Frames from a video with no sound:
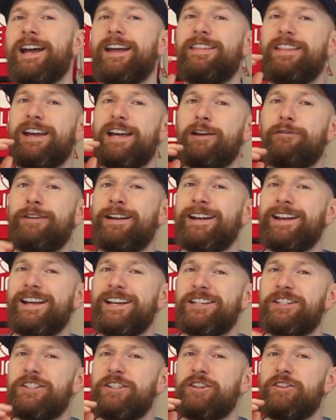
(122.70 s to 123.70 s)
and they have
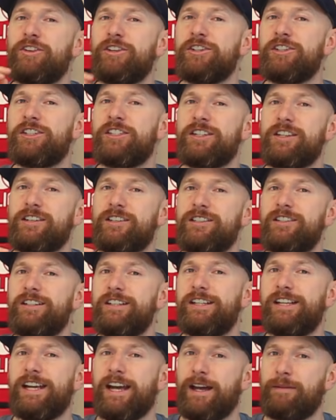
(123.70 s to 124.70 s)
less than 60
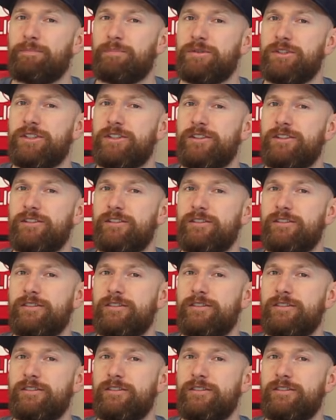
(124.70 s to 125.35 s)
caps.